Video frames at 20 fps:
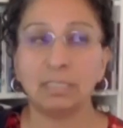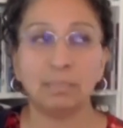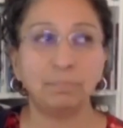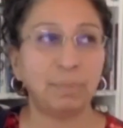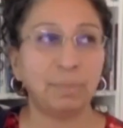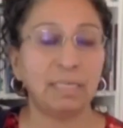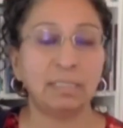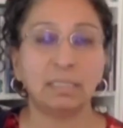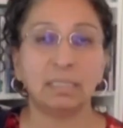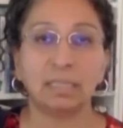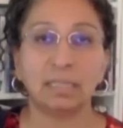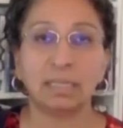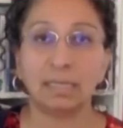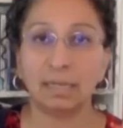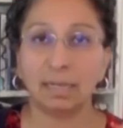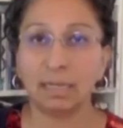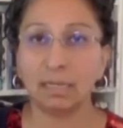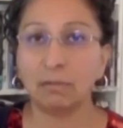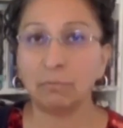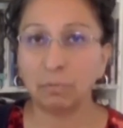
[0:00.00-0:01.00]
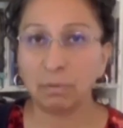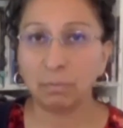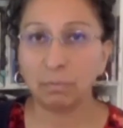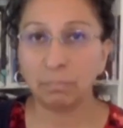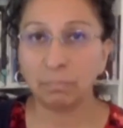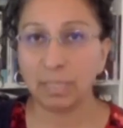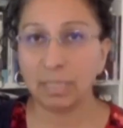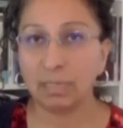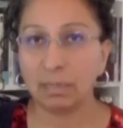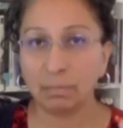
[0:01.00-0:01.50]
is basically any
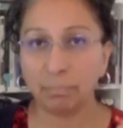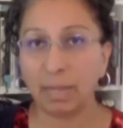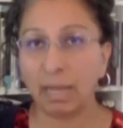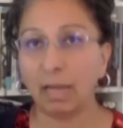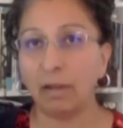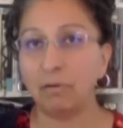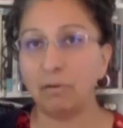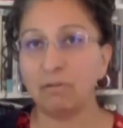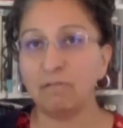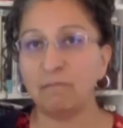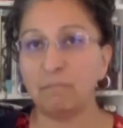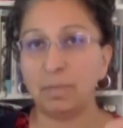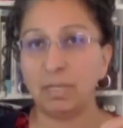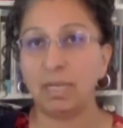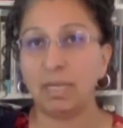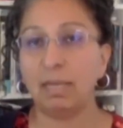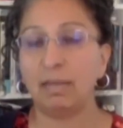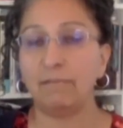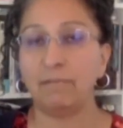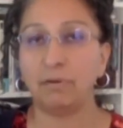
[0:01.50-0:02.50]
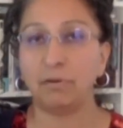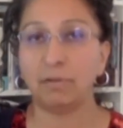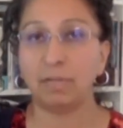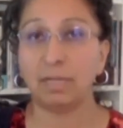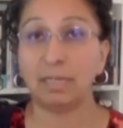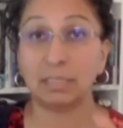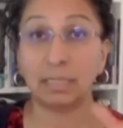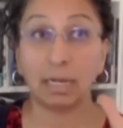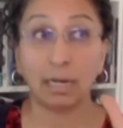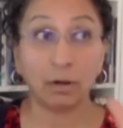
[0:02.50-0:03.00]
repeated pattern of behavior
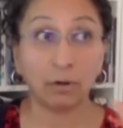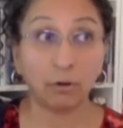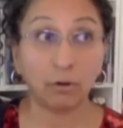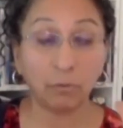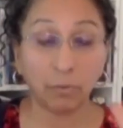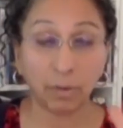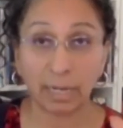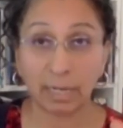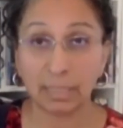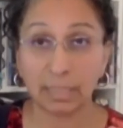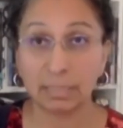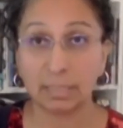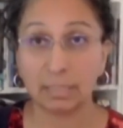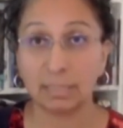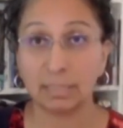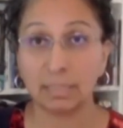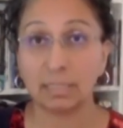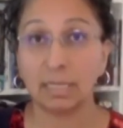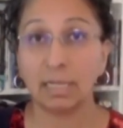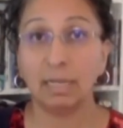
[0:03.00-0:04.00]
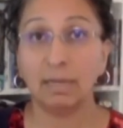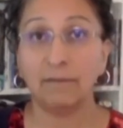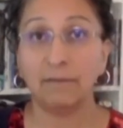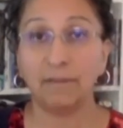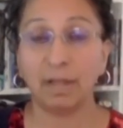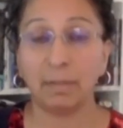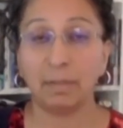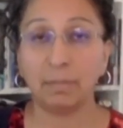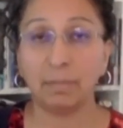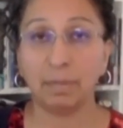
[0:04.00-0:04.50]
that terrorizes
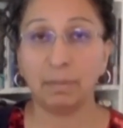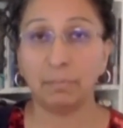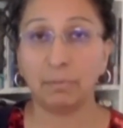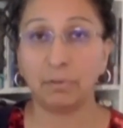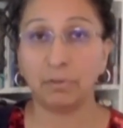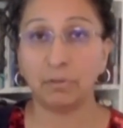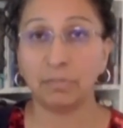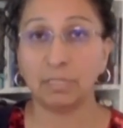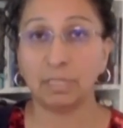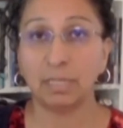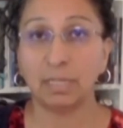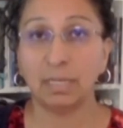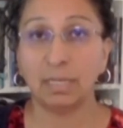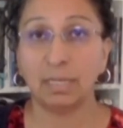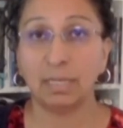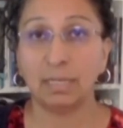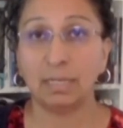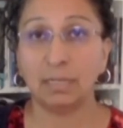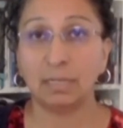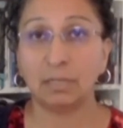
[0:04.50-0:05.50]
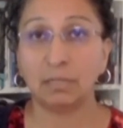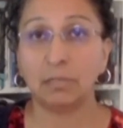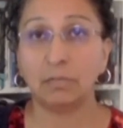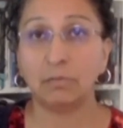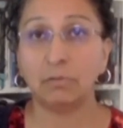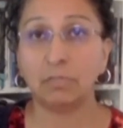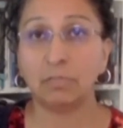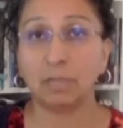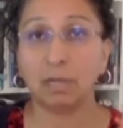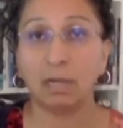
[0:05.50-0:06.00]
family members. It
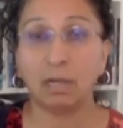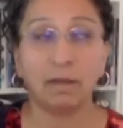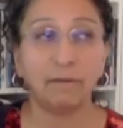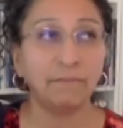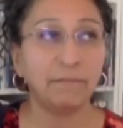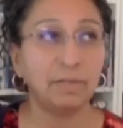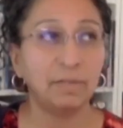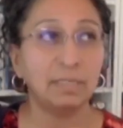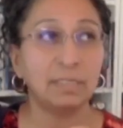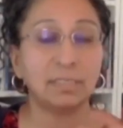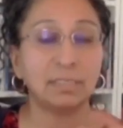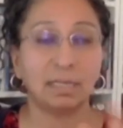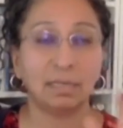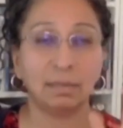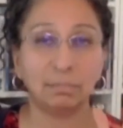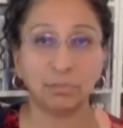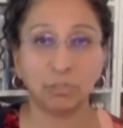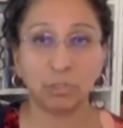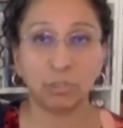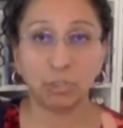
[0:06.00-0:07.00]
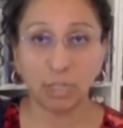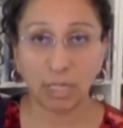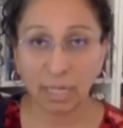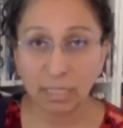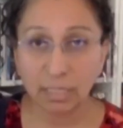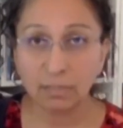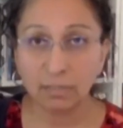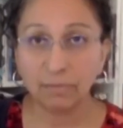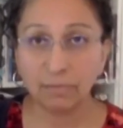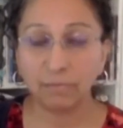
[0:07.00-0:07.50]
includes obvious,
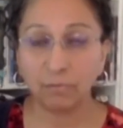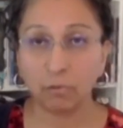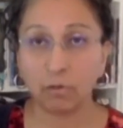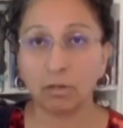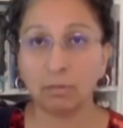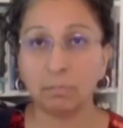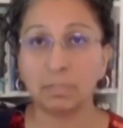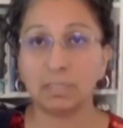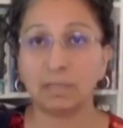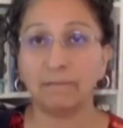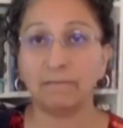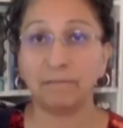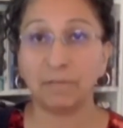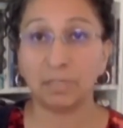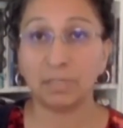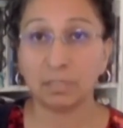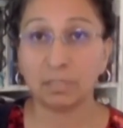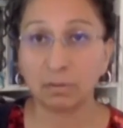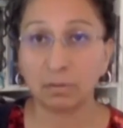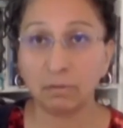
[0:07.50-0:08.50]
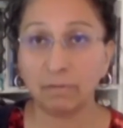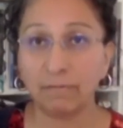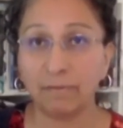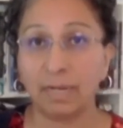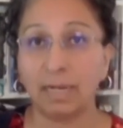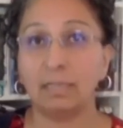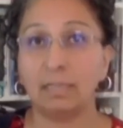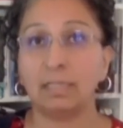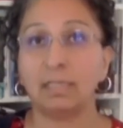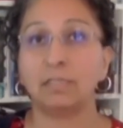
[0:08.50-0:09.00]
objective forms of physical
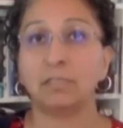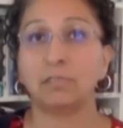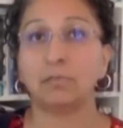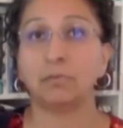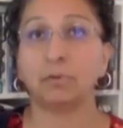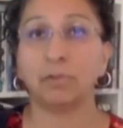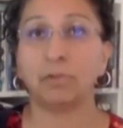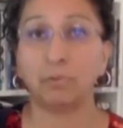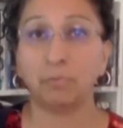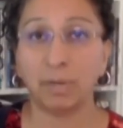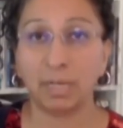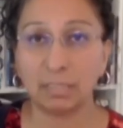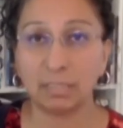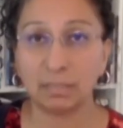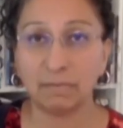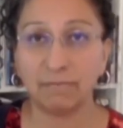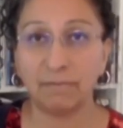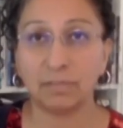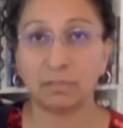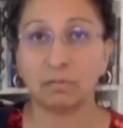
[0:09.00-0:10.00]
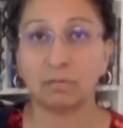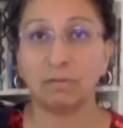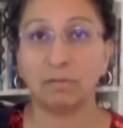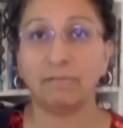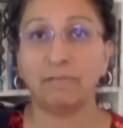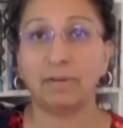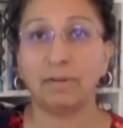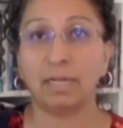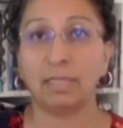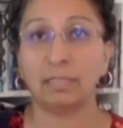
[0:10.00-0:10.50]
violence or threats of physical
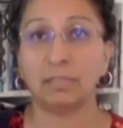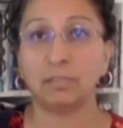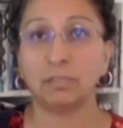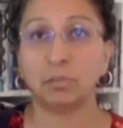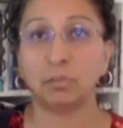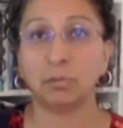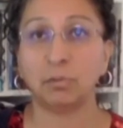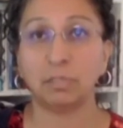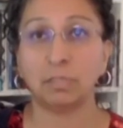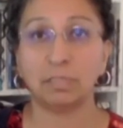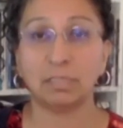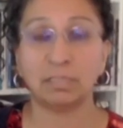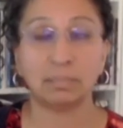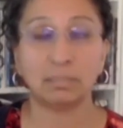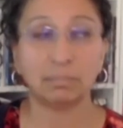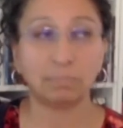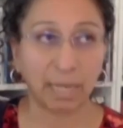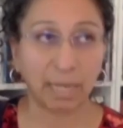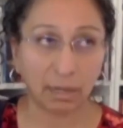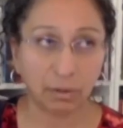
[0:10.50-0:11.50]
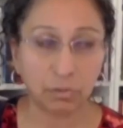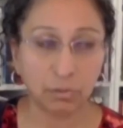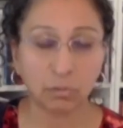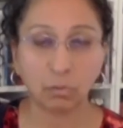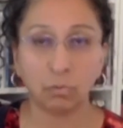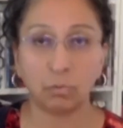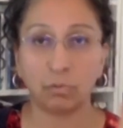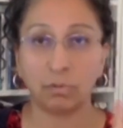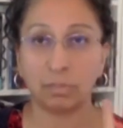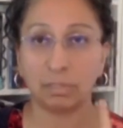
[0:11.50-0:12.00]
violence towards the spouse
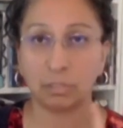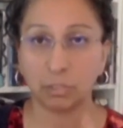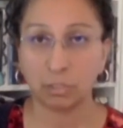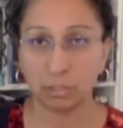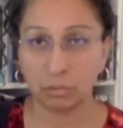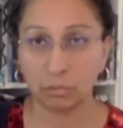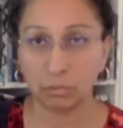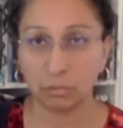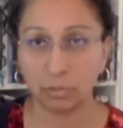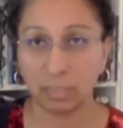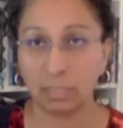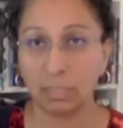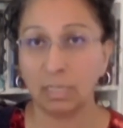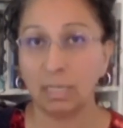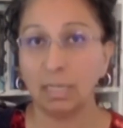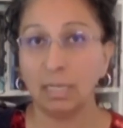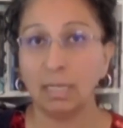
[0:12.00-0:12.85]
or the children.